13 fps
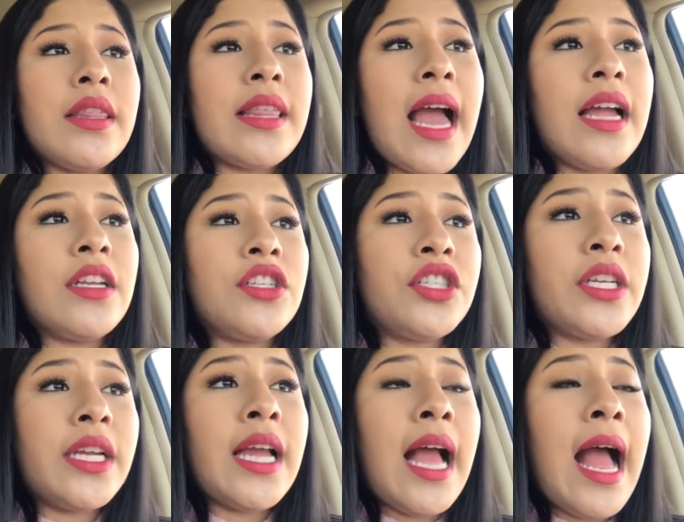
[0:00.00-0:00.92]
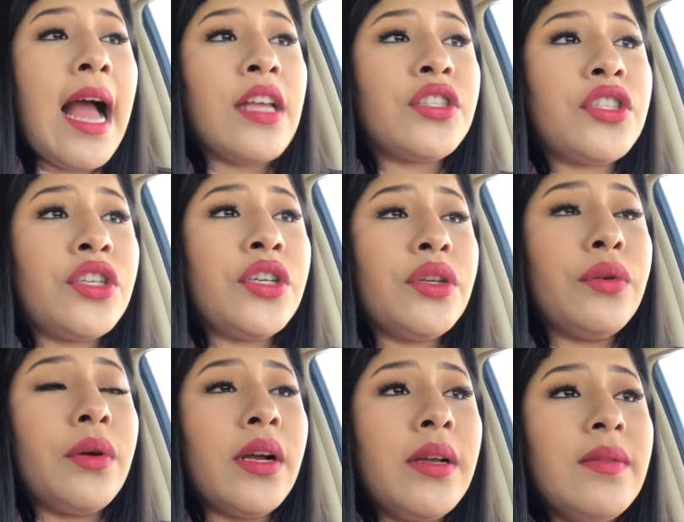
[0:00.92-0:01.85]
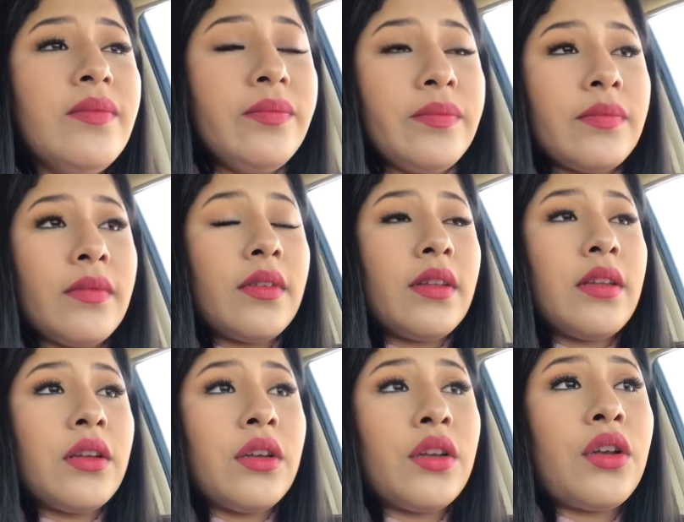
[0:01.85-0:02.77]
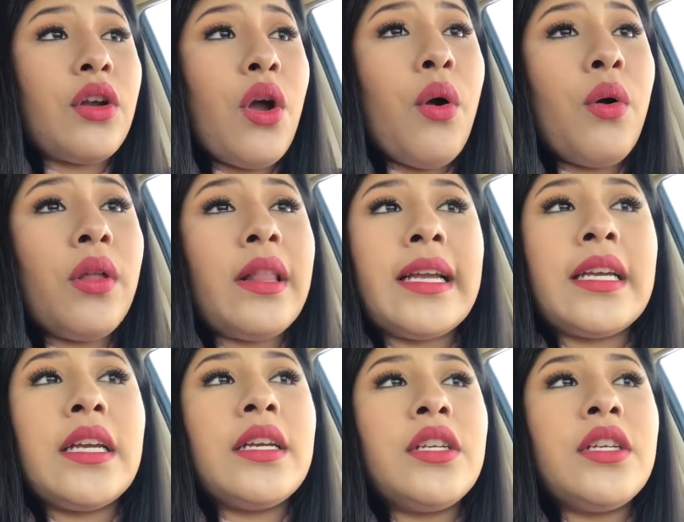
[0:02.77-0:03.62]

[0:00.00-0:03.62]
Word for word: That she has to go like